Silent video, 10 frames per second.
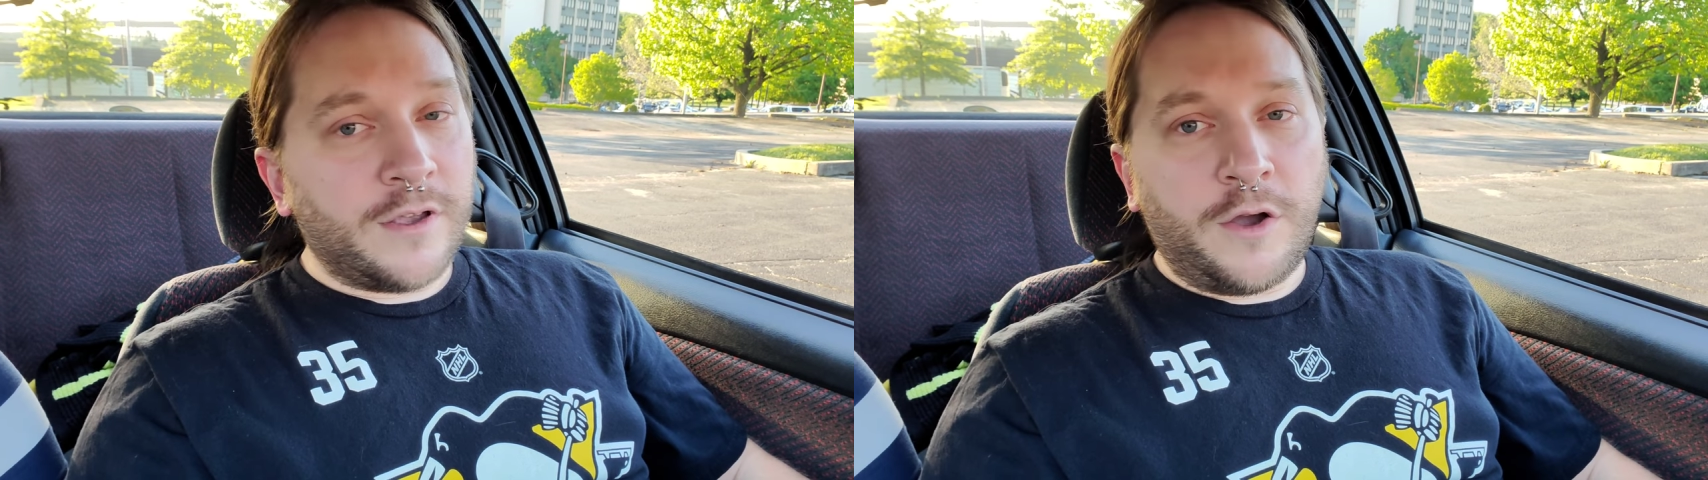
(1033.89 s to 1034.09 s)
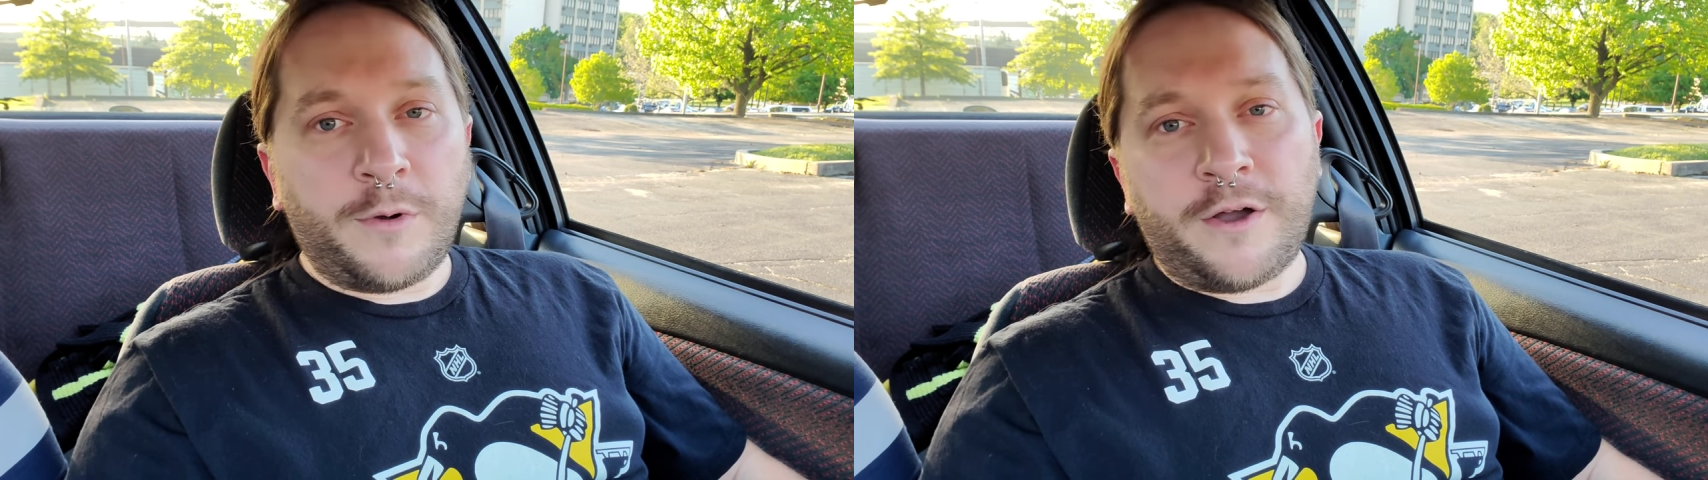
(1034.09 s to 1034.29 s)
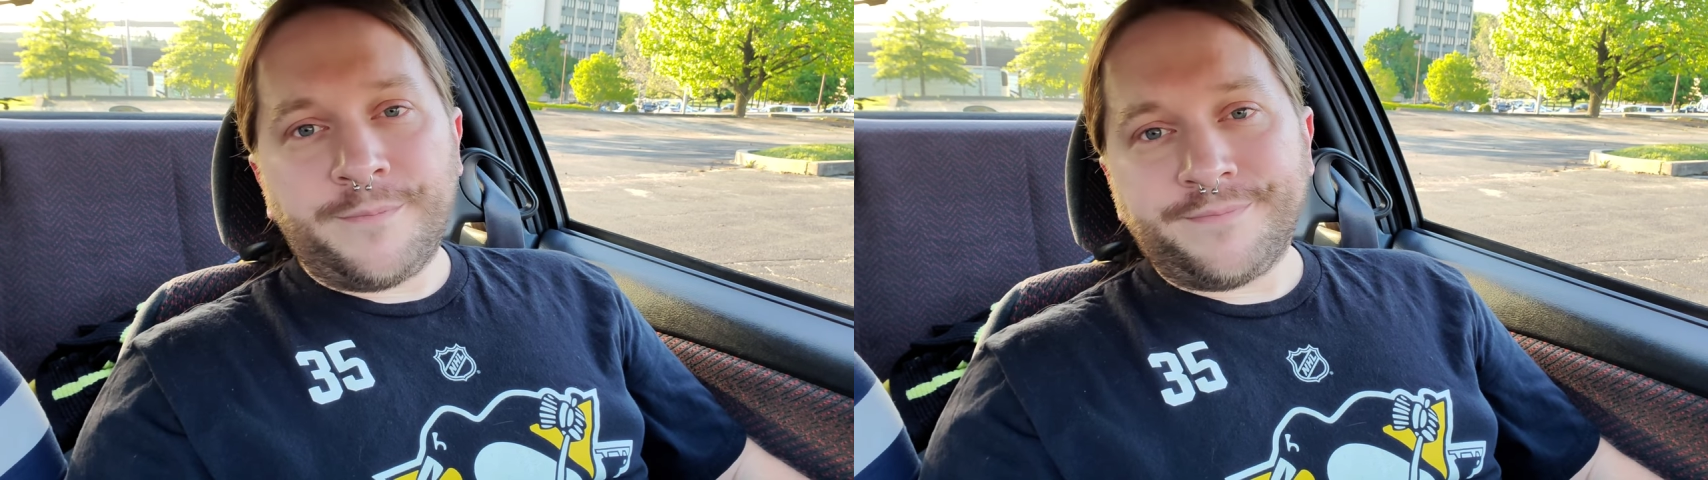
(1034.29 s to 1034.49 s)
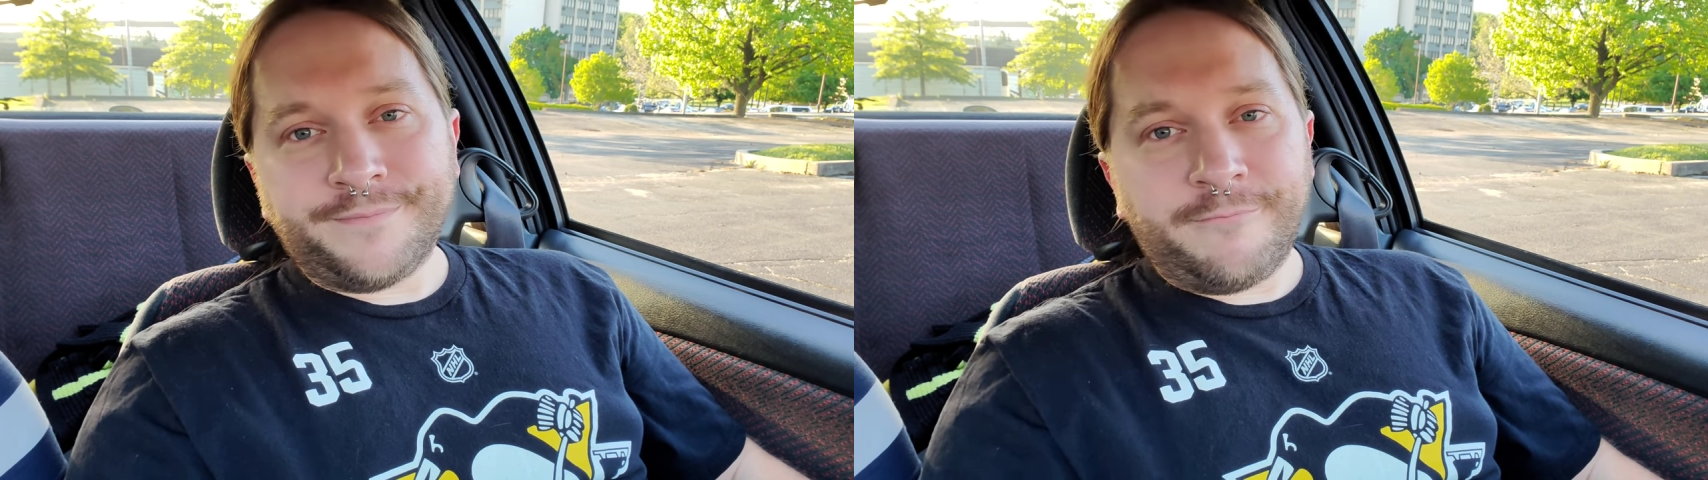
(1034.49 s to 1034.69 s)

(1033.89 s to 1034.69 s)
oh well.